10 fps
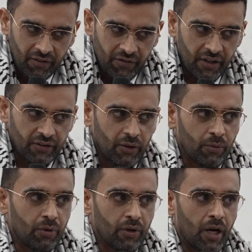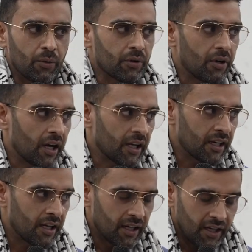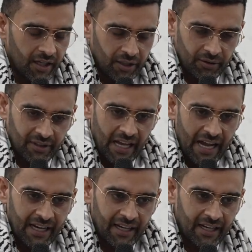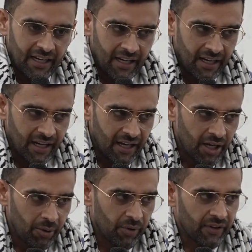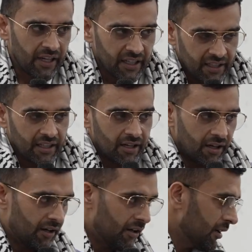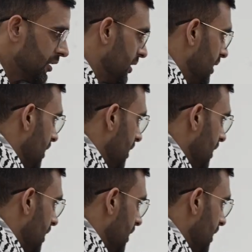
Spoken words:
First of all, I would like to thank Brother Iki Khan,